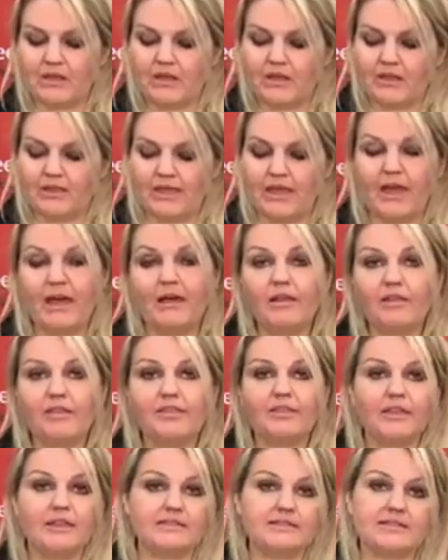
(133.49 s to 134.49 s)
The health
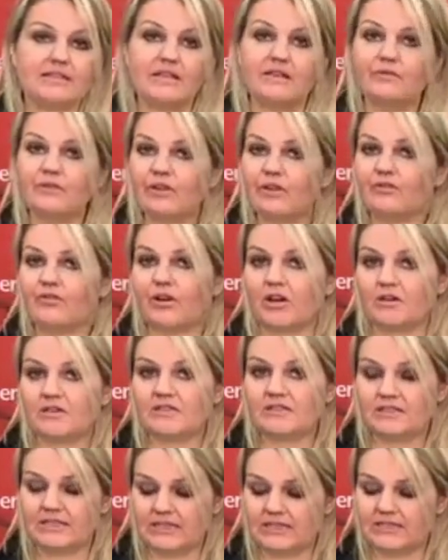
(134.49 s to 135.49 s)
and safety of our
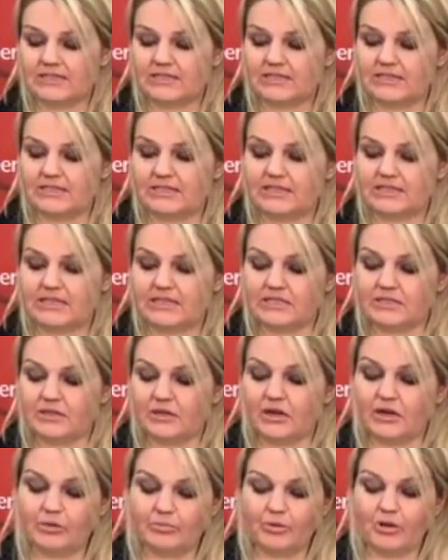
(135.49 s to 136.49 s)
citizens is
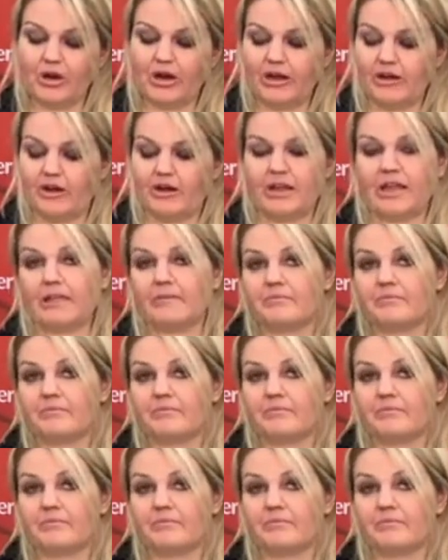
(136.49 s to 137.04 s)
our priority.